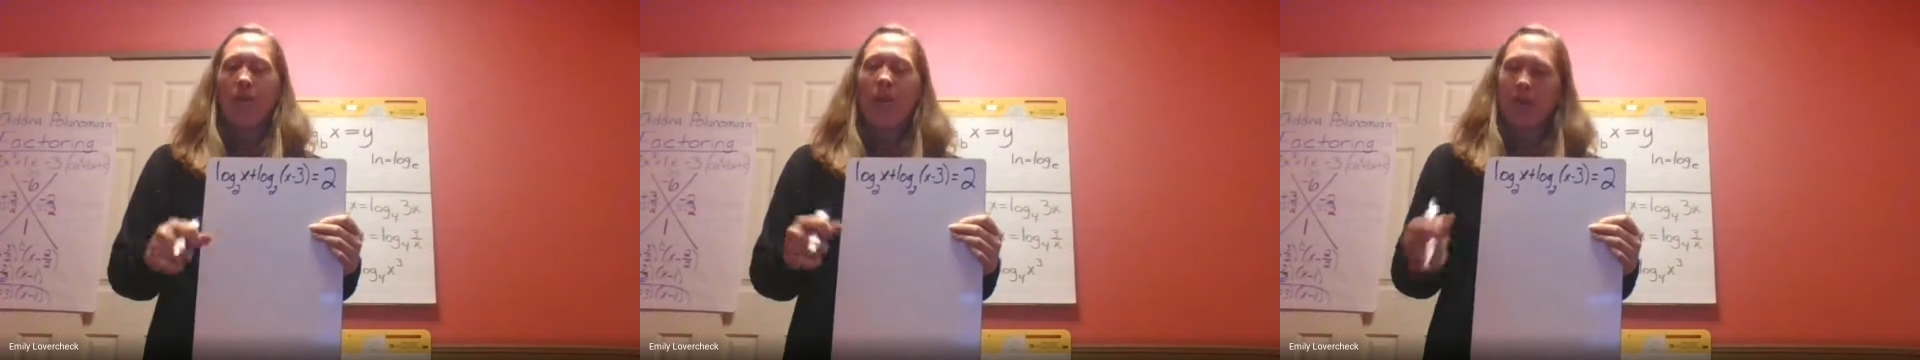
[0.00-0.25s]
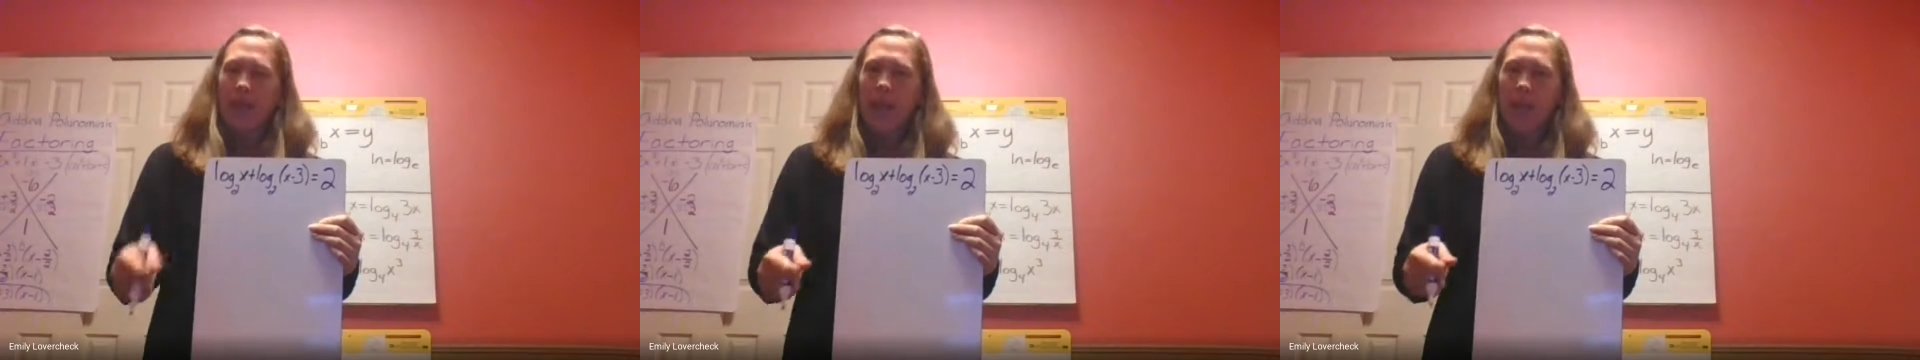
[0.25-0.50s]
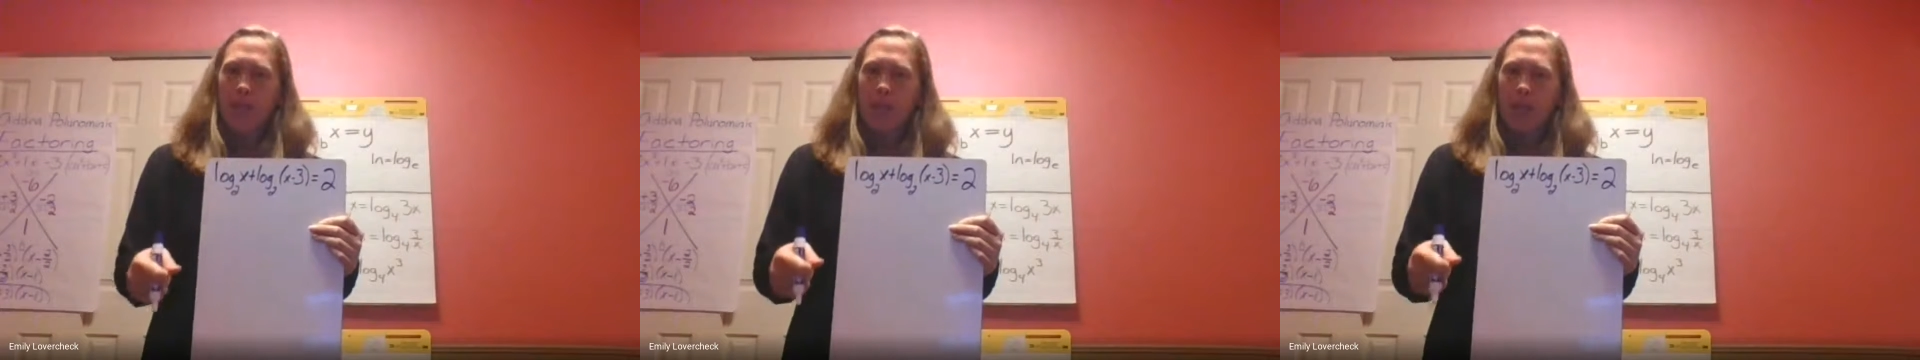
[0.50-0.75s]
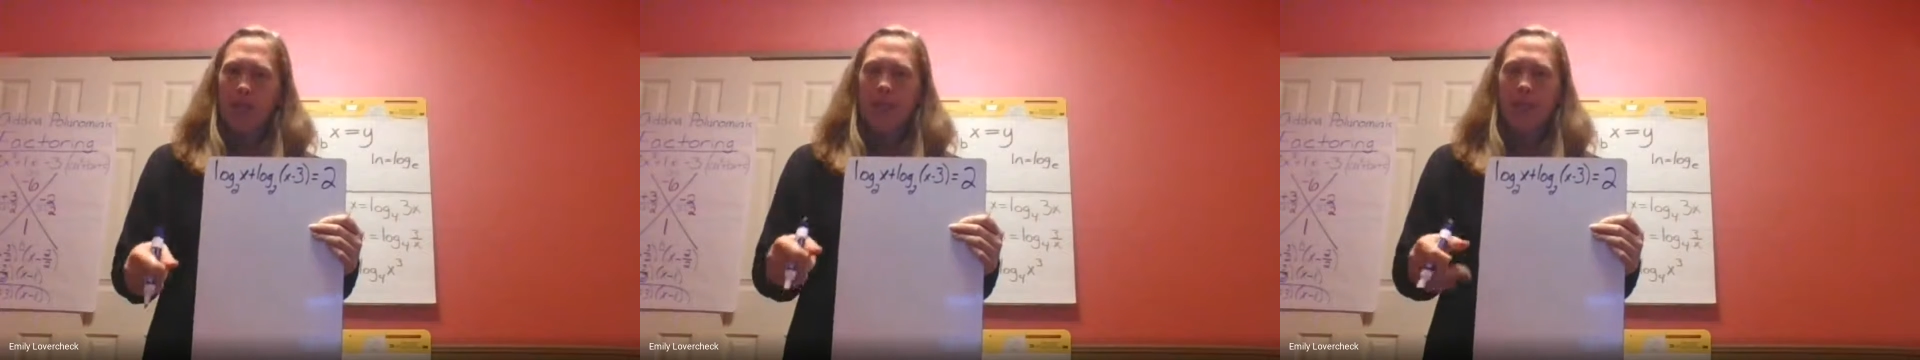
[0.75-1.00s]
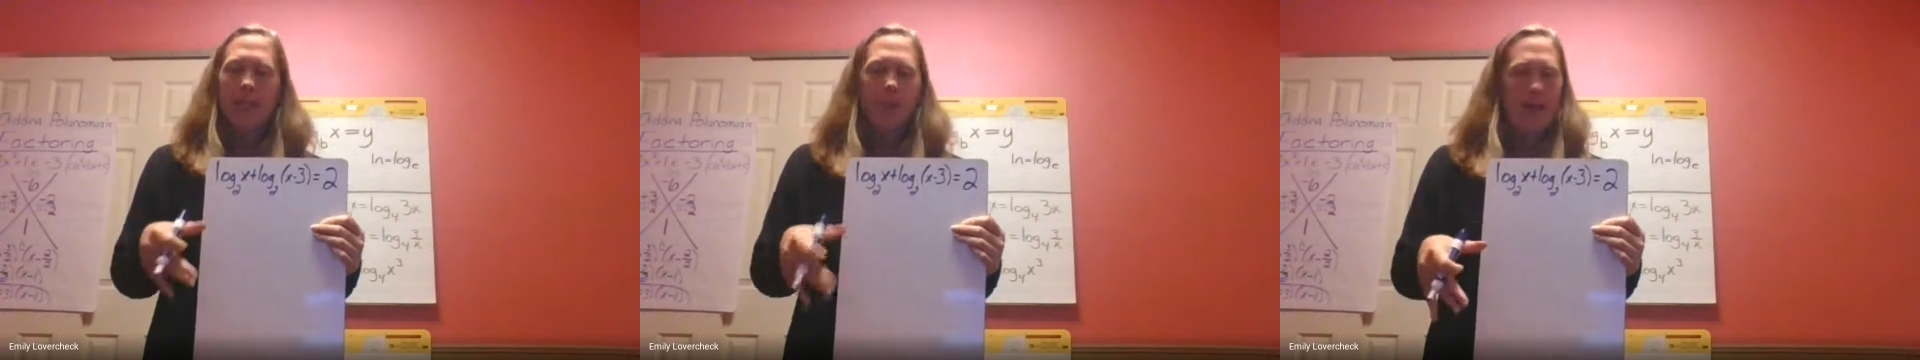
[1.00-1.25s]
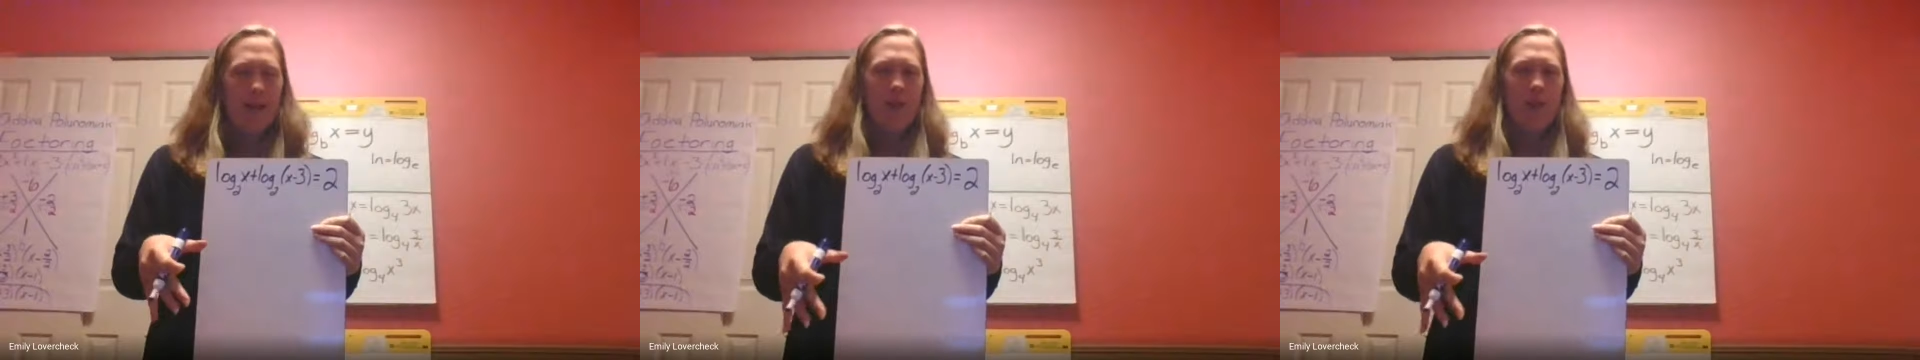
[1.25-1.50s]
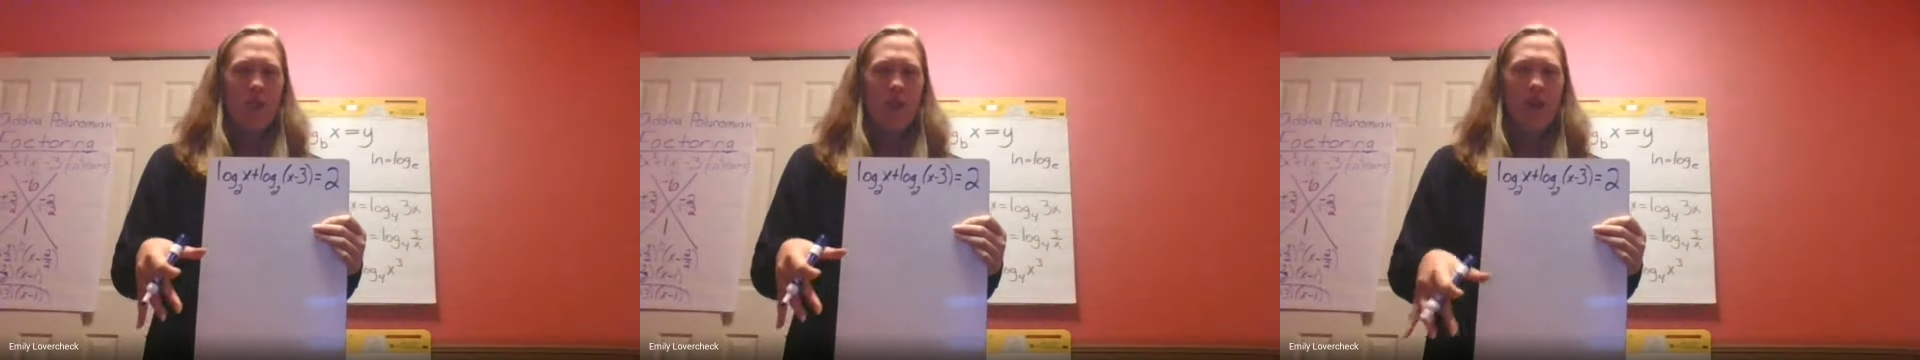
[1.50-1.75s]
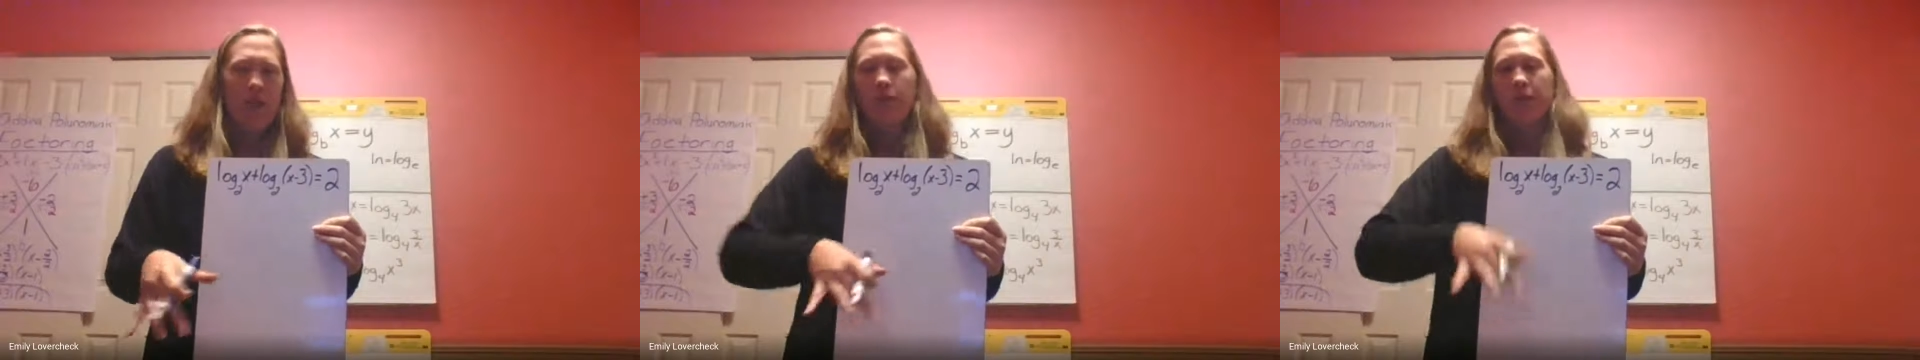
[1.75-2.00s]
That's a habit that I'll see a lot of people
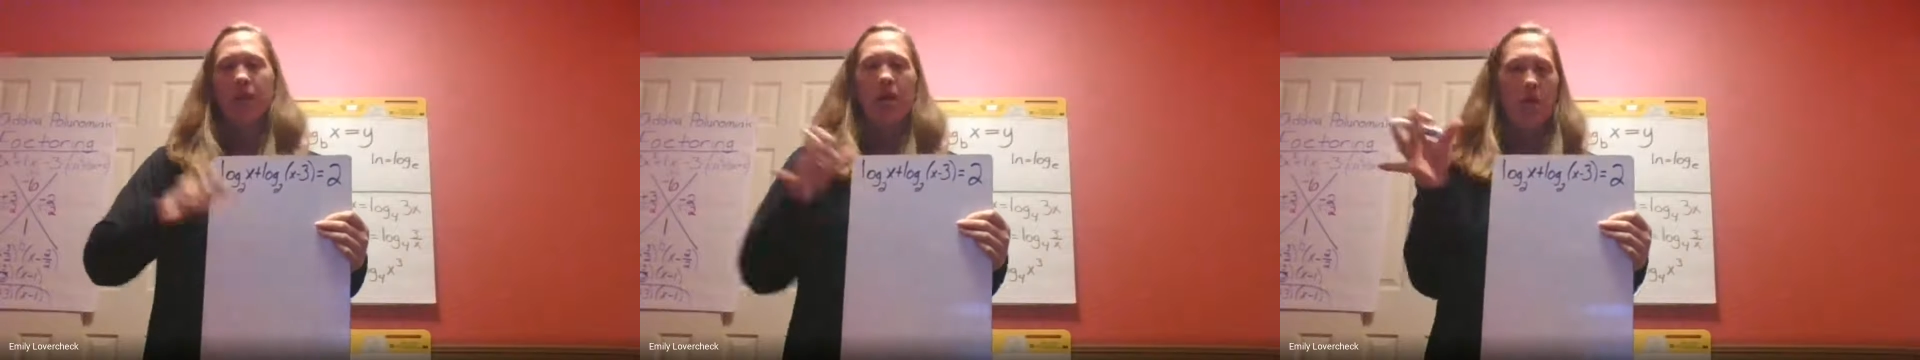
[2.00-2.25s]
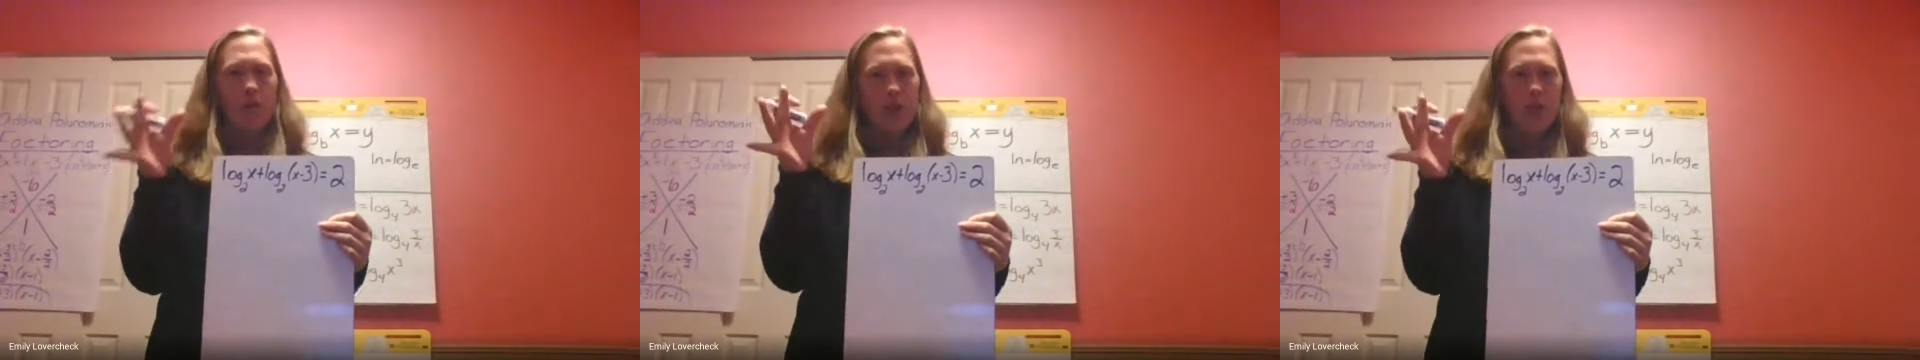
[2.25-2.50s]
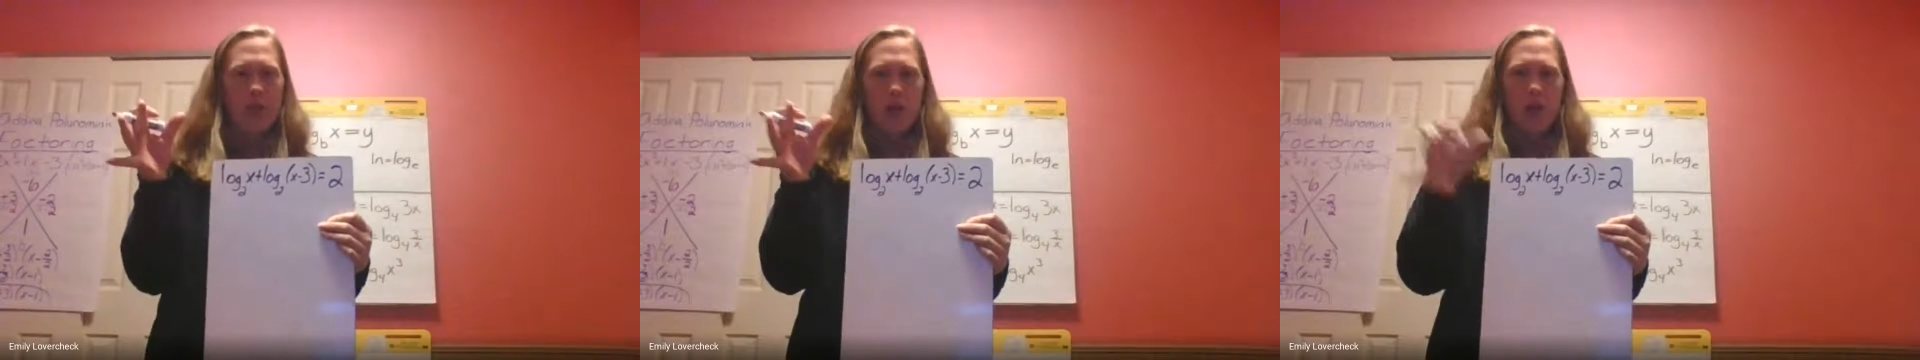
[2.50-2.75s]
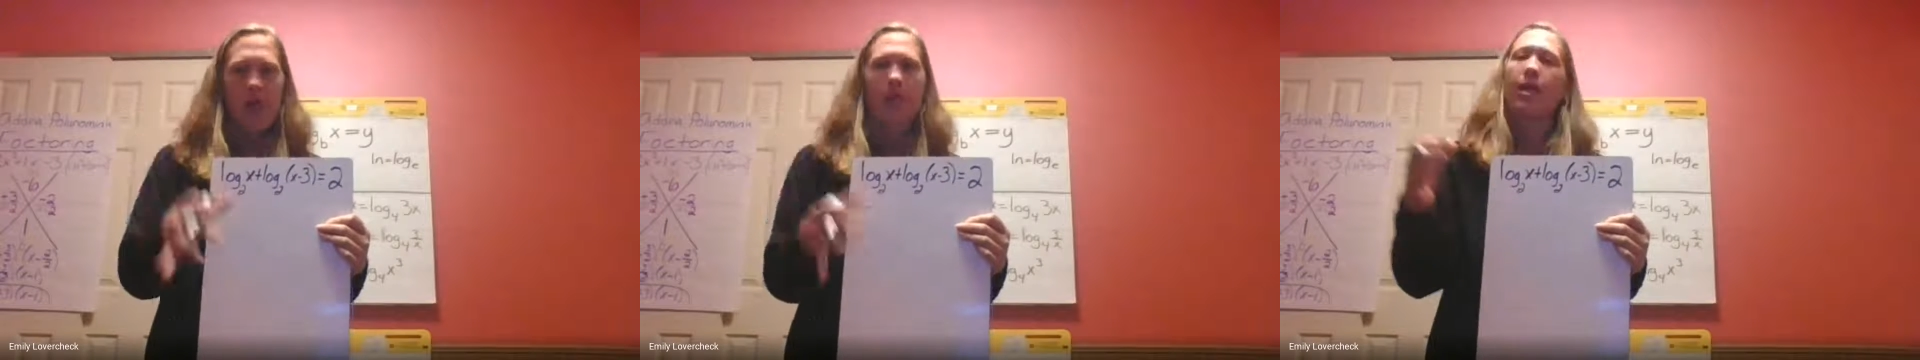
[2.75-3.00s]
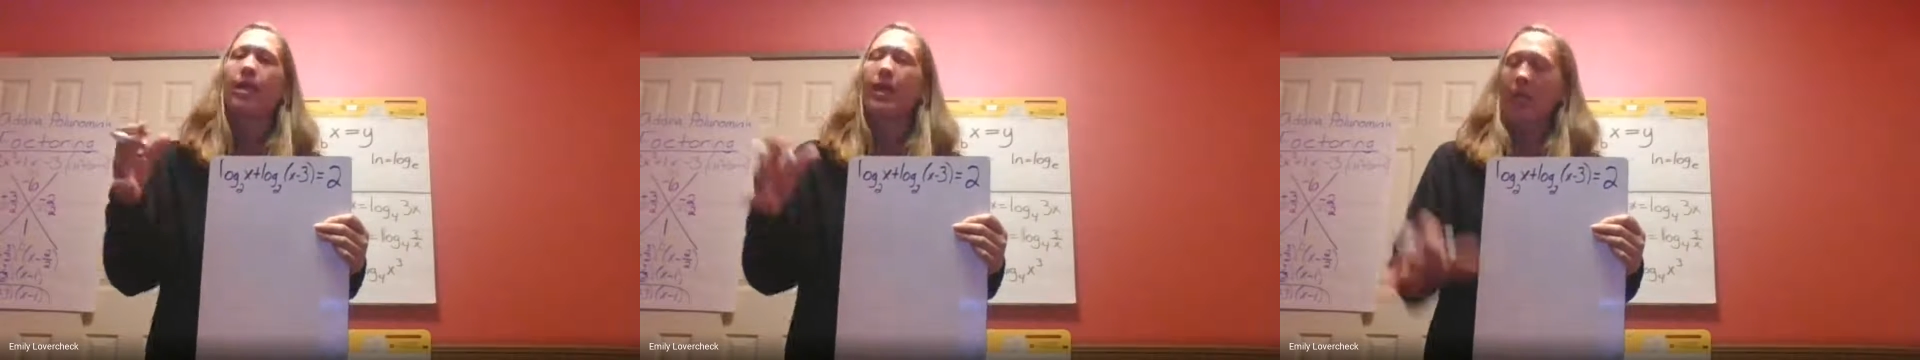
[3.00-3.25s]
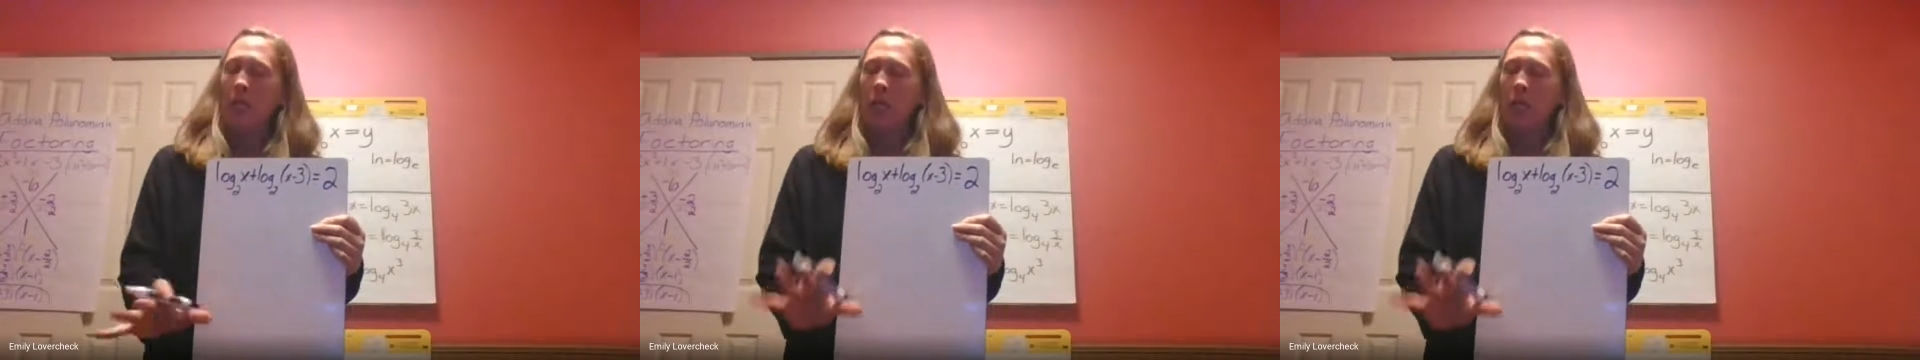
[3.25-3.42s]
try to do. Like, oh, this is so easy.